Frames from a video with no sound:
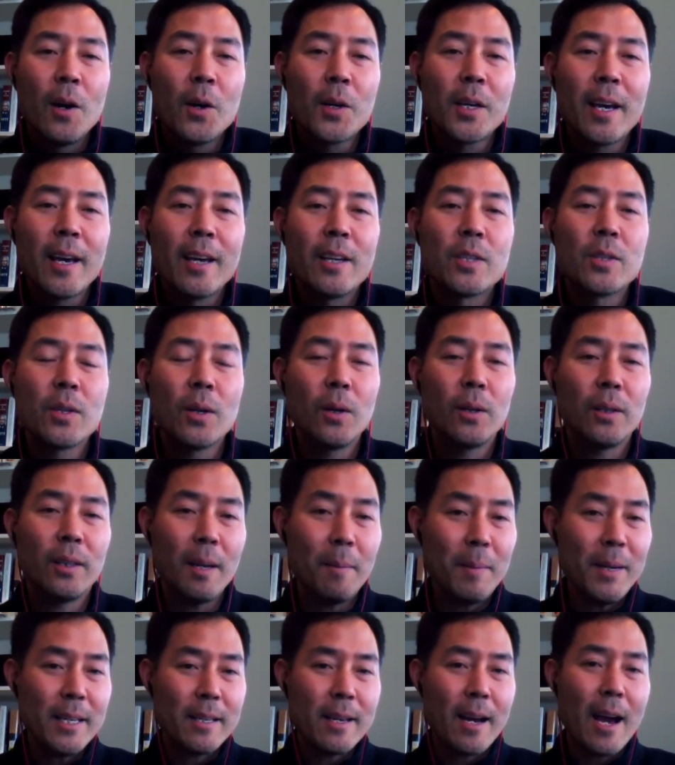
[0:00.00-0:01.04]
Okay, so
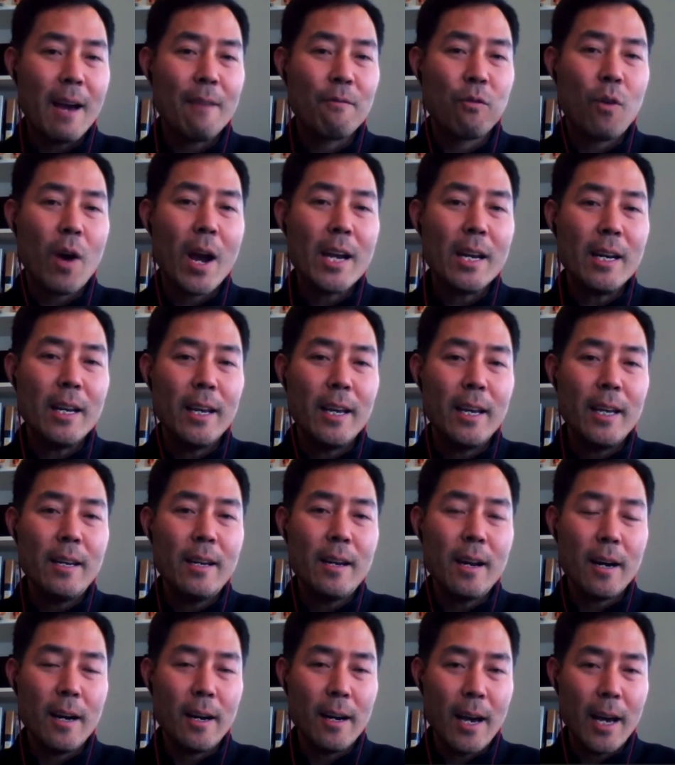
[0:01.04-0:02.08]
let me dive right
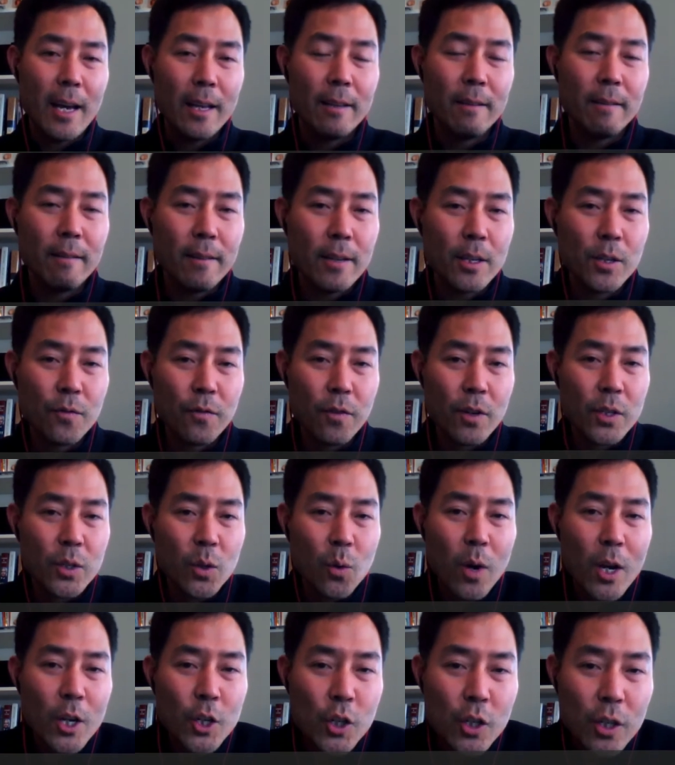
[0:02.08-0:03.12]
in. And this
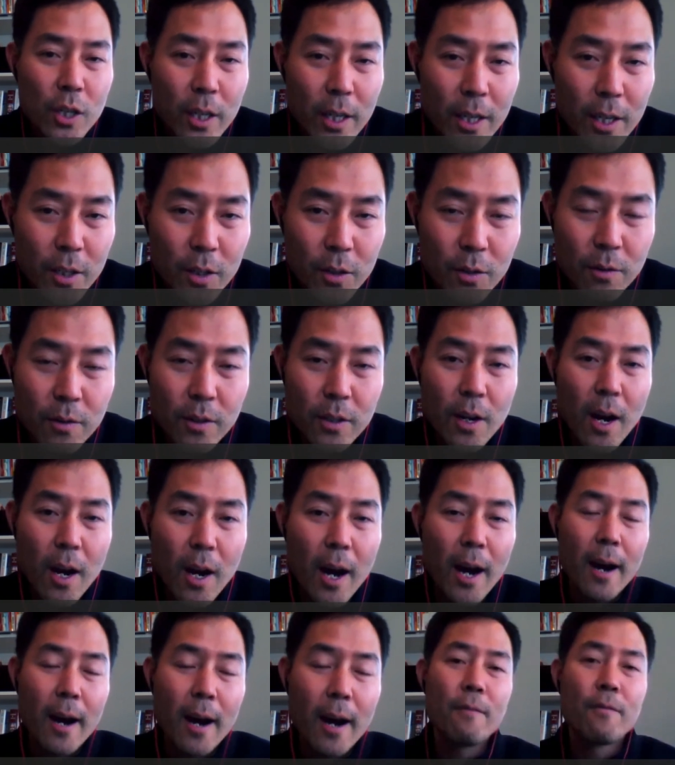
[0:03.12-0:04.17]
first question is
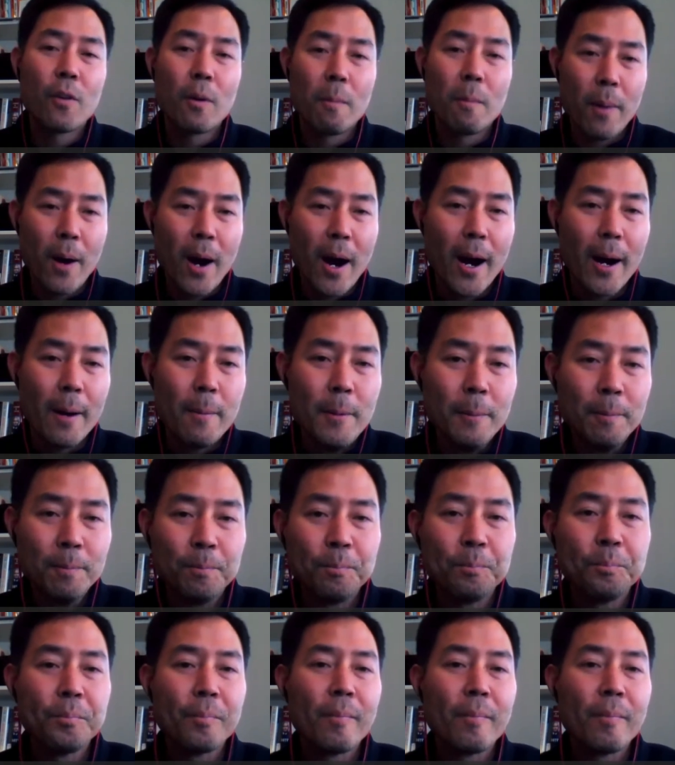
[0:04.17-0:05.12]
for Bob.